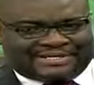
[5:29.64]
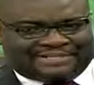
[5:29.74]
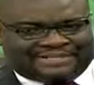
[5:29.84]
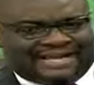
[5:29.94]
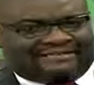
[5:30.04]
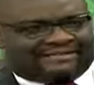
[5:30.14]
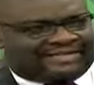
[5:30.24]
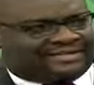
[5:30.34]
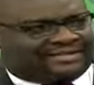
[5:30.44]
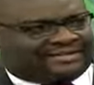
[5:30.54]

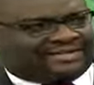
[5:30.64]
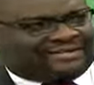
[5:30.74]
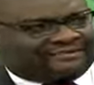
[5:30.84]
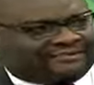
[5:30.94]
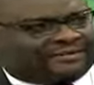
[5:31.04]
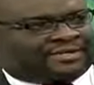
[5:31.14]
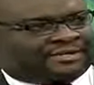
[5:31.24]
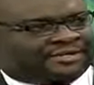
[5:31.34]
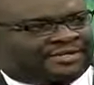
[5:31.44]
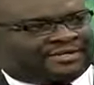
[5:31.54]
David could have
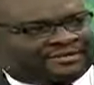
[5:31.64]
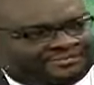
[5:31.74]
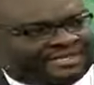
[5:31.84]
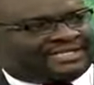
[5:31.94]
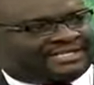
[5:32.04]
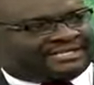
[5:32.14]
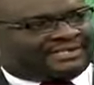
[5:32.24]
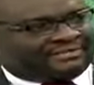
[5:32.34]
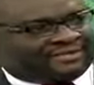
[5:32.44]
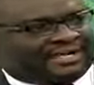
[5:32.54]
focused on the bigness
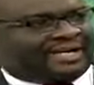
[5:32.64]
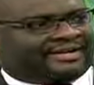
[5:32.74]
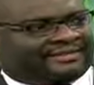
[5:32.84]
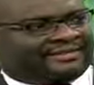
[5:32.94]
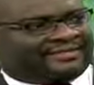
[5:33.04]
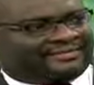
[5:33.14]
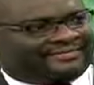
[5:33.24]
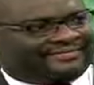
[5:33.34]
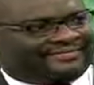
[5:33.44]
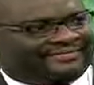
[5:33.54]
of Goliath,
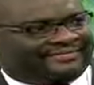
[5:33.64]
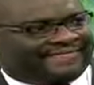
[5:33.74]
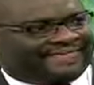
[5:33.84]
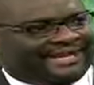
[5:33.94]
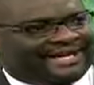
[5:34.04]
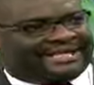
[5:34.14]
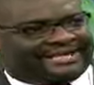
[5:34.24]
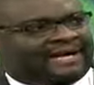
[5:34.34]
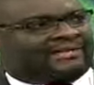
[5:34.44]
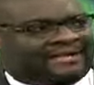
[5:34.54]
and
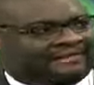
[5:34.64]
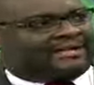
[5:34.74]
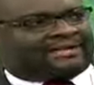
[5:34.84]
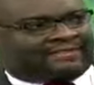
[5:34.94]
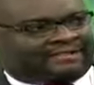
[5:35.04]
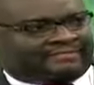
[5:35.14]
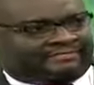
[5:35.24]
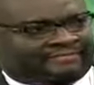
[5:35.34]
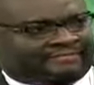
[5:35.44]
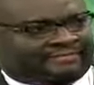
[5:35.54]
that would have gotten him.
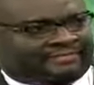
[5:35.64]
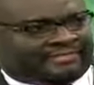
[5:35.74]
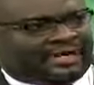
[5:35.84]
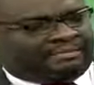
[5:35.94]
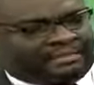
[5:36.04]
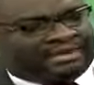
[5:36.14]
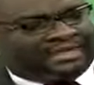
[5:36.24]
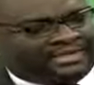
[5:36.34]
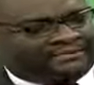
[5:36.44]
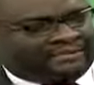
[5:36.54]
But what did
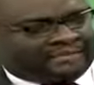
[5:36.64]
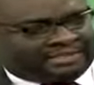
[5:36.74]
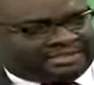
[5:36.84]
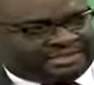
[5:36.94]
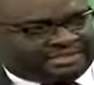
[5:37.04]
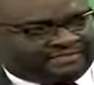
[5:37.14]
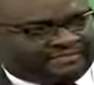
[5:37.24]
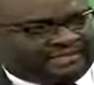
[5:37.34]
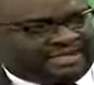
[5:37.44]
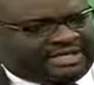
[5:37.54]
he focus on? He